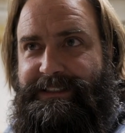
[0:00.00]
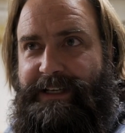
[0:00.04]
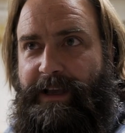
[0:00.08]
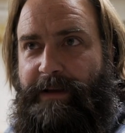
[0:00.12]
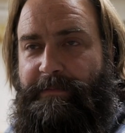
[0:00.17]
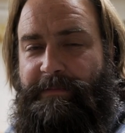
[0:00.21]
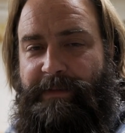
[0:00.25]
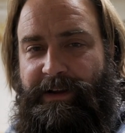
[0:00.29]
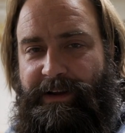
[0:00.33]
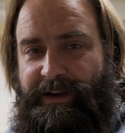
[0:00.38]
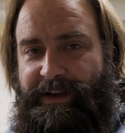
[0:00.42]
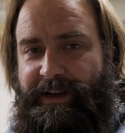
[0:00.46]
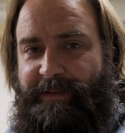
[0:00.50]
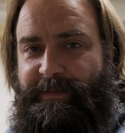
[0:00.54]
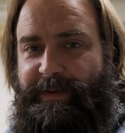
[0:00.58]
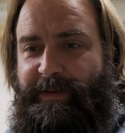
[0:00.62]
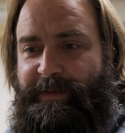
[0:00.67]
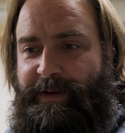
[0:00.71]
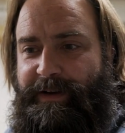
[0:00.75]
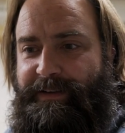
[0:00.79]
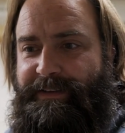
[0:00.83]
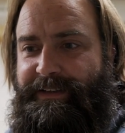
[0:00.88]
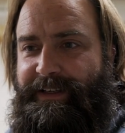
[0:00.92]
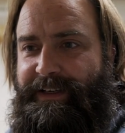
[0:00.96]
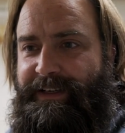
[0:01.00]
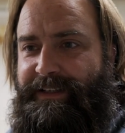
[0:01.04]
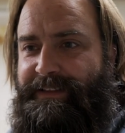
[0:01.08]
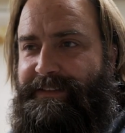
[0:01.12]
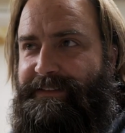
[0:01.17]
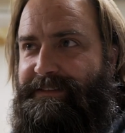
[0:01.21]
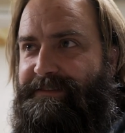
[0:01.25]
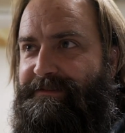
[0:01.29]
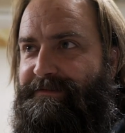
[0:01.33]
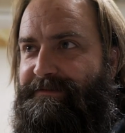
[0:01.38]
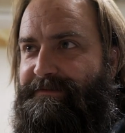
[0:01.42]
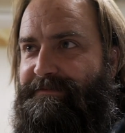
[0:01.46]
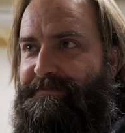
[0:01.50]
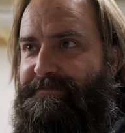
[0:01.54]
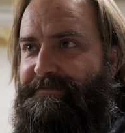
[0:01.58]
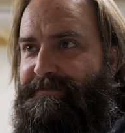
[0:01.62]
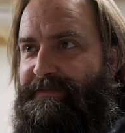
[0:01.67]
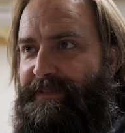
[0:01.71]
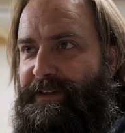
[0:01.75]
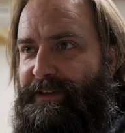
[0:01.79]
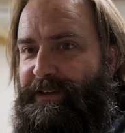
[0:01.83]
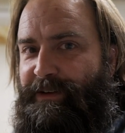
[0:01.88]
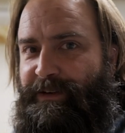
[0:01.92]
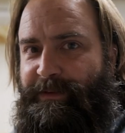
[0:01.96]
I'm not happy about that.
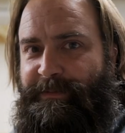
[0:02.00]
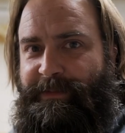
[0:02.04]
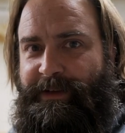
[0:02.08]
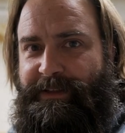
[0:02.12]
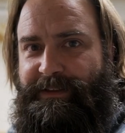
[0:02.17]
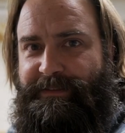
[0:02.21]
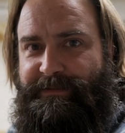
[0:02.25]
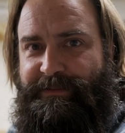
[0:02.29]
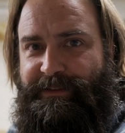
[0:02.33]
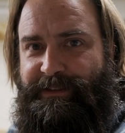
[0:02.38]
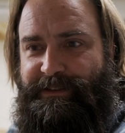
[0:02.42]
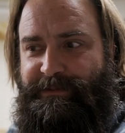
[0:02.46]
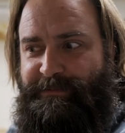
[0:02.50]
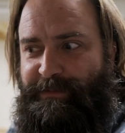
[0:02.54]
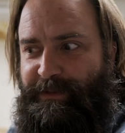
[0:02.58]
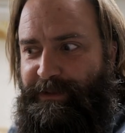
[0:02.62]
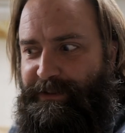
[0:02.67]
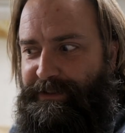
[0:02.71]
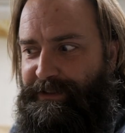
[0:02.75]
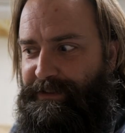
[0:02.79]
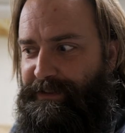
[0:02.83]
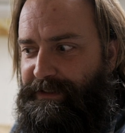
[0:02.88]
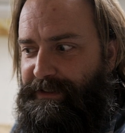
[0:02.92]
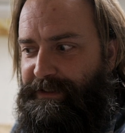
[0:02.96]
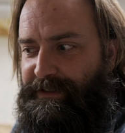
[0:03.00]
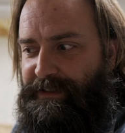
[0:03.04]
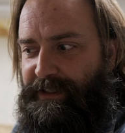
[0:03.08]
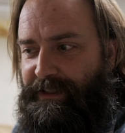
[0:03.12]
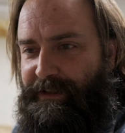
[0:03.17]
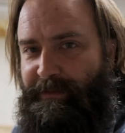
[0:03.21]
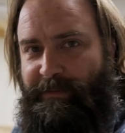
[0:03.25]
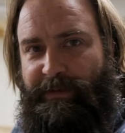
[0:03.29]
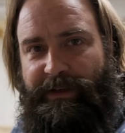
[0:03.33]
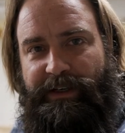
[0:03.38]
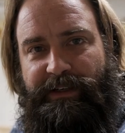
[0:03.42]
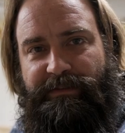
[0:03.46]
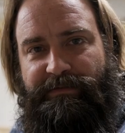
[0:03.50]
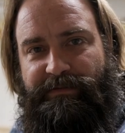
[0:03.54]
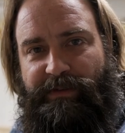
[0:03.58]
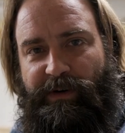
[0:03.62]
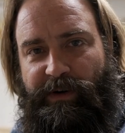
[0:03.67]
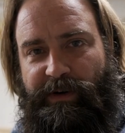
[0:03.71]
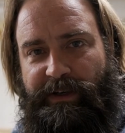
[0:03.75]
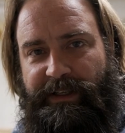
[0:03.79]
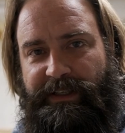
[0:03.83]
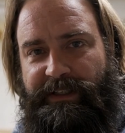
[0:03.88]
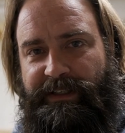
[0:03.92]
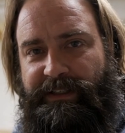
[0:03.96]
I know I'm not the first person to celebrate
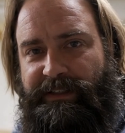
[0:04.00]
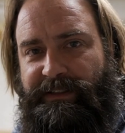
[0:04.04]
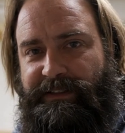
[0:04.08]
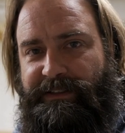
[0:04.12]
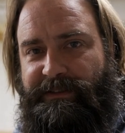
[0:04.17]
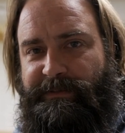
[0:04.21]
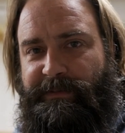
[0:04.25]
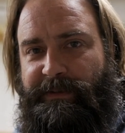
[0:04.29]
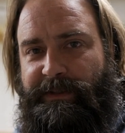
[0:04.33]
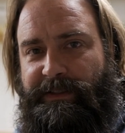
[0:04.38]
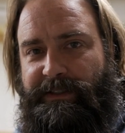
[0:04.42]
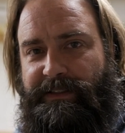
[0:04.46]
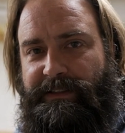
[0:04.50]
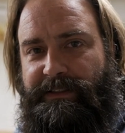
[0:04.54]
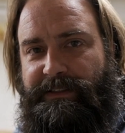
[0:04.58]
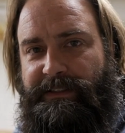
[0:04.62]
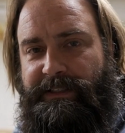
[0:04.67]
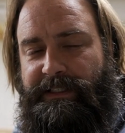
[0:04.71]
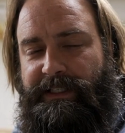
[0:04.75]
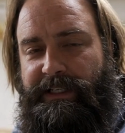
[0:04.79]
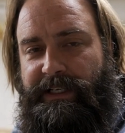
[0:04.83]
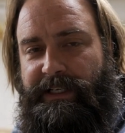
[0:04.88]
40 years, but